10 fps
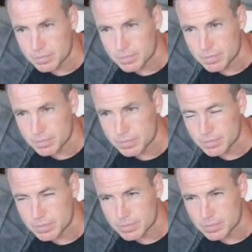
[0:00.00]

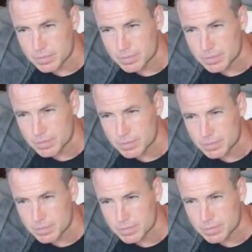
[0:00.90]

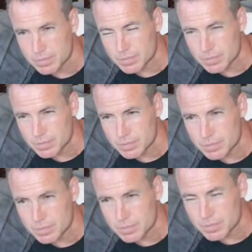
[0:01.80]

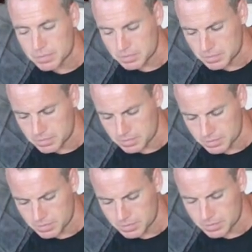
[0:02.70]

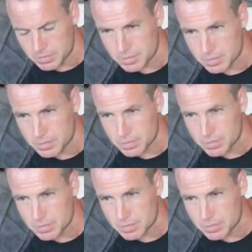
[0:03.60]
(silent)